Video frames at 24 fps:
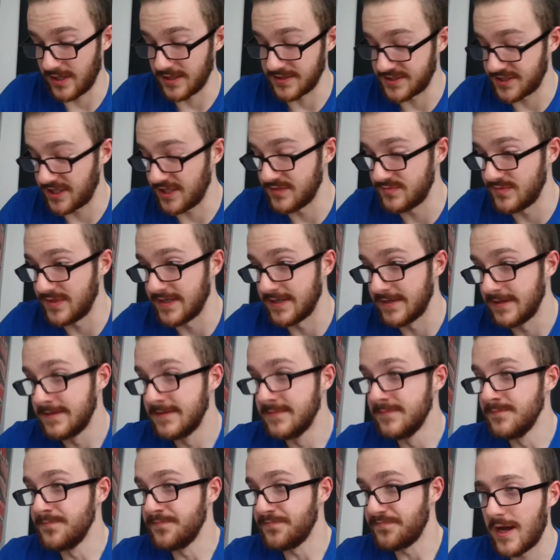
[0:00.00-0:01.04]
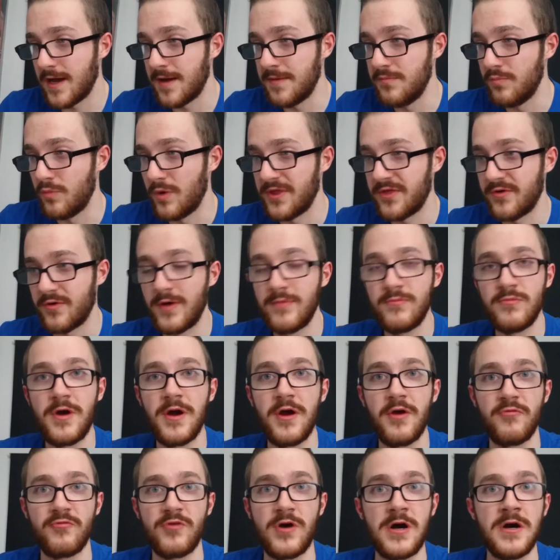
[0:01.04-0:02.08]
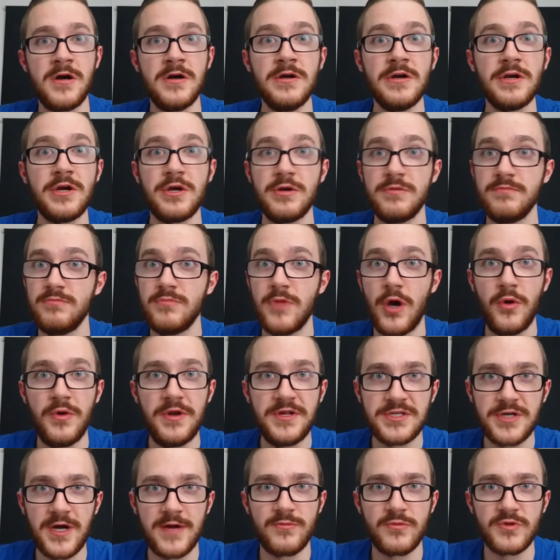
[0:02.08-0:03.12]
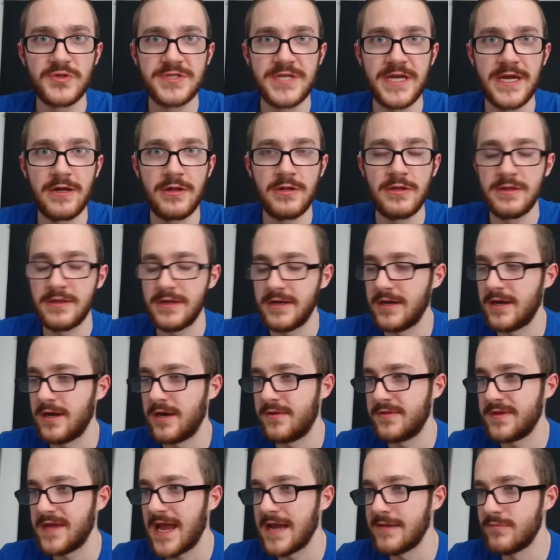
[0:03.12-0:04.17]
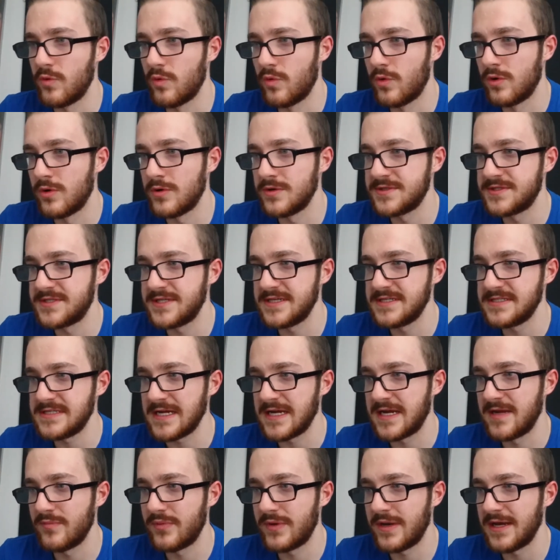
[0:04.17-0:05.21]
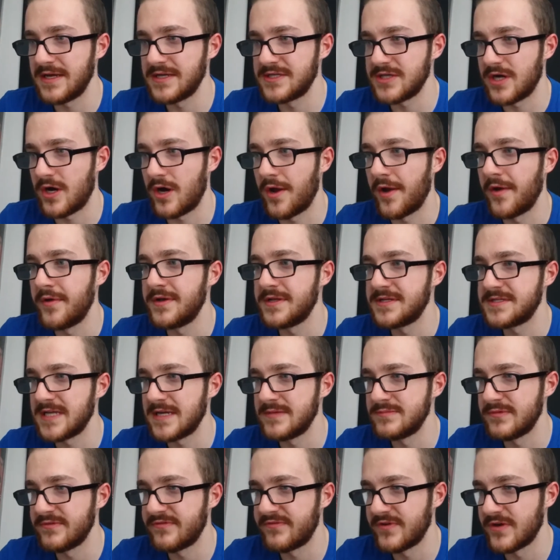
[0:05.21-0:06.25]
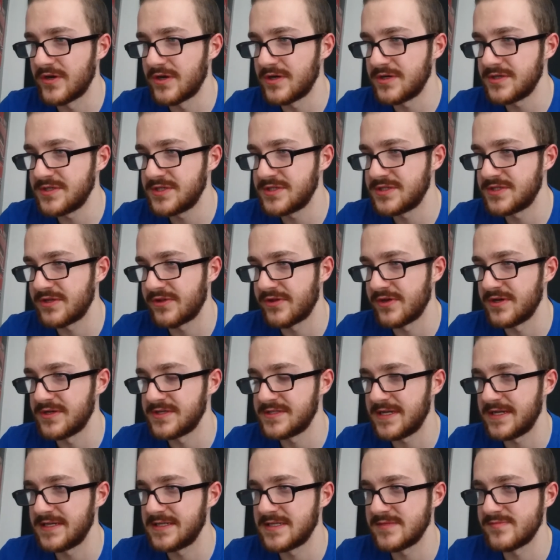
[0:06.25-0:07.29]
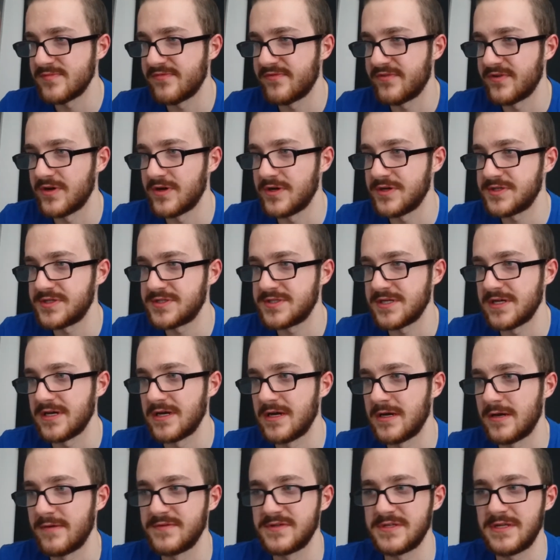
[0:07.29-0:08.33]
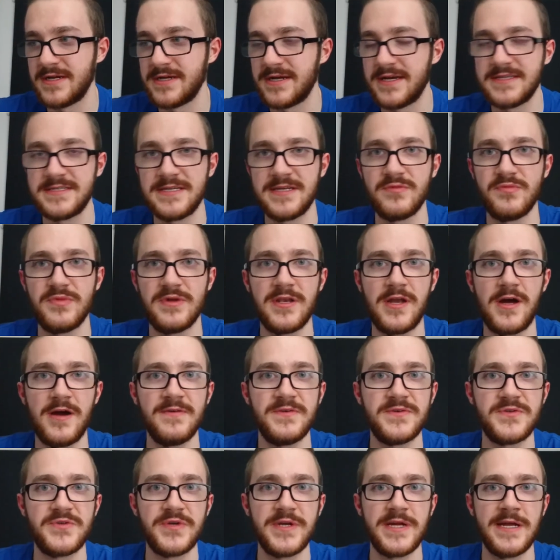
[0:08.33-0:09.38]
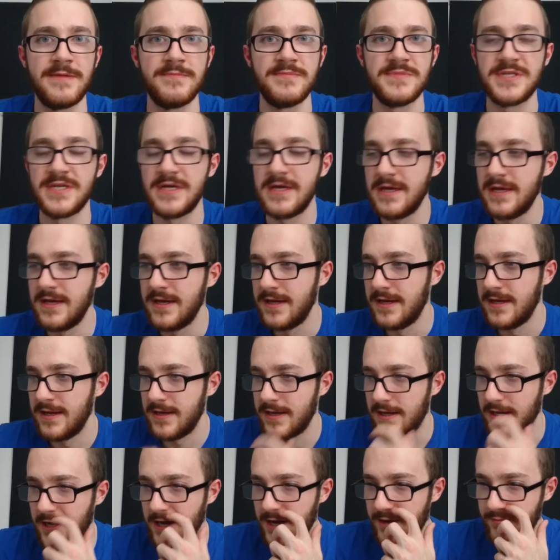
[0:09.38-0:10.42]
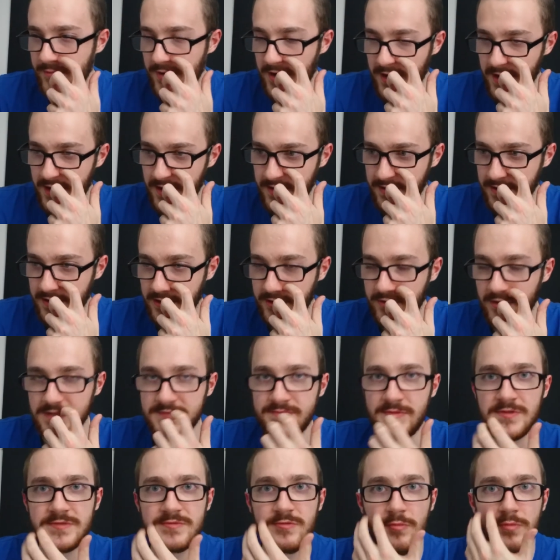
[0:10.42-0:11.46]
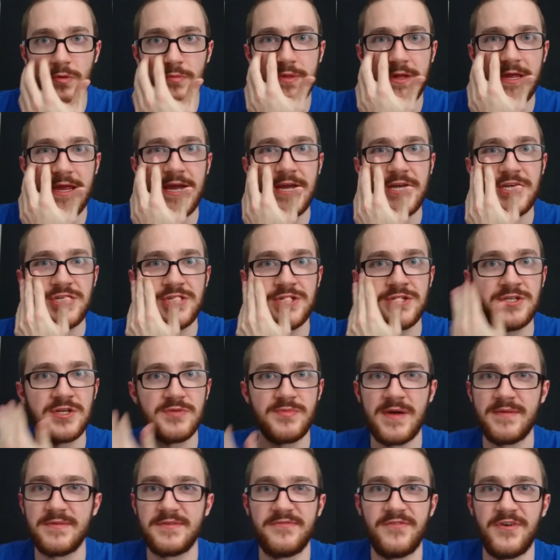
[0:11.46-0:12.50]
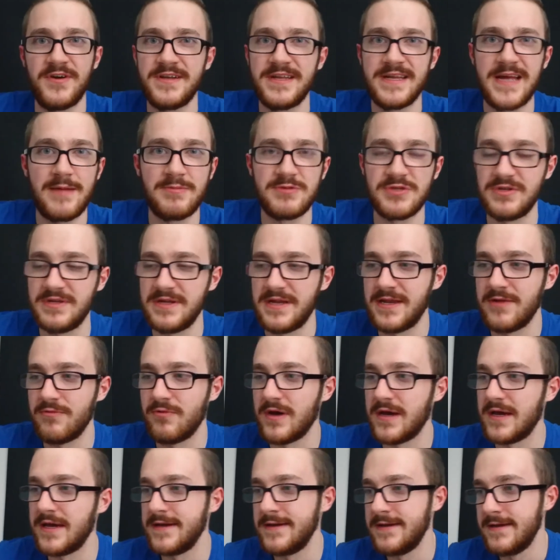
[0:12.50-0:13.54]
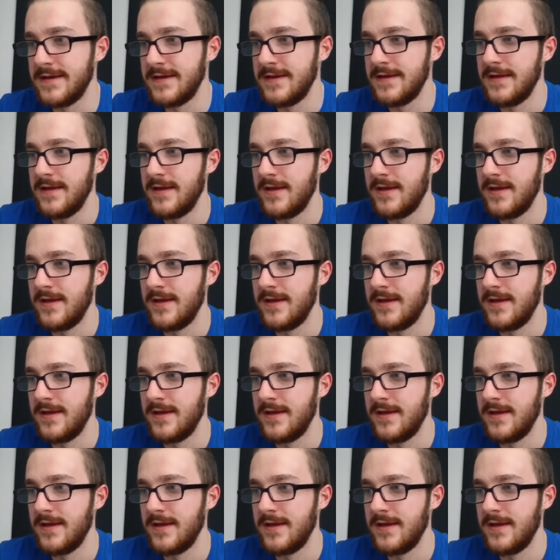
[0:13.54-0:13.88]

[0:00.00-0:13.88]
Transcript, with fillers: Oh God, excuse me. Um, whether I'm right or wrong, only time will tell. Uh, the Game Awards is taking place on December 1st, Thursday, December 1st. Uh, I was, like I said, it'll be live streamed um, on across multiple publications. You'll be able to find it absolutely anywhere.